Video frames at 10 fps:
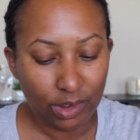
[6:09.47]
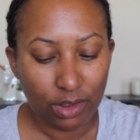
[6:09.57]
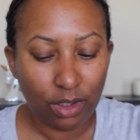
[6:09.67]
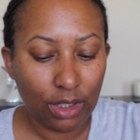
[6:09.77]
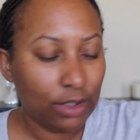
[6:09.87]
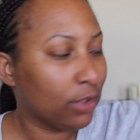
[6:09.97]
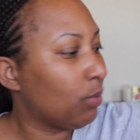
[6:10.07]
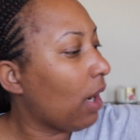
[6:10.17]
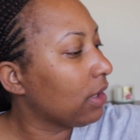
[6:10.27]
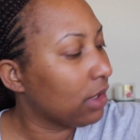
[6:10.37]
So let's
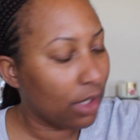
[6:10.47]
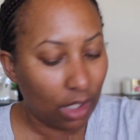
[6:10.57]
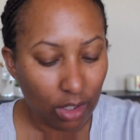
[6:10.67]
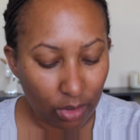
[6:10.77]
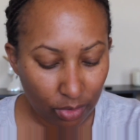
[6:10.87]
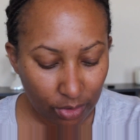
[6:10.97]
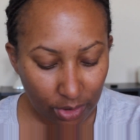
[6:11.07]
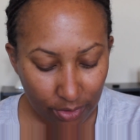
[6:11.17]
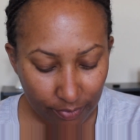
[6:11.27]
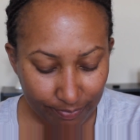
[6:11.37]
swatch
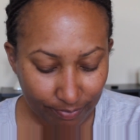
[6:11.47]
those.